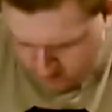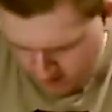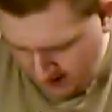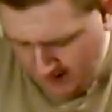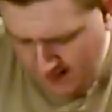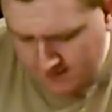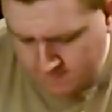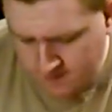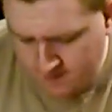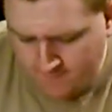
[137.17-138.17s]
but he
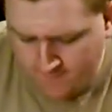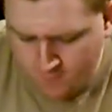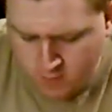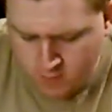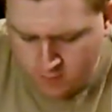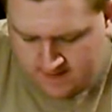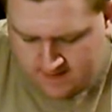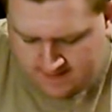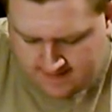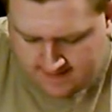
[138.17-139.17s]
comes in 4 modes. This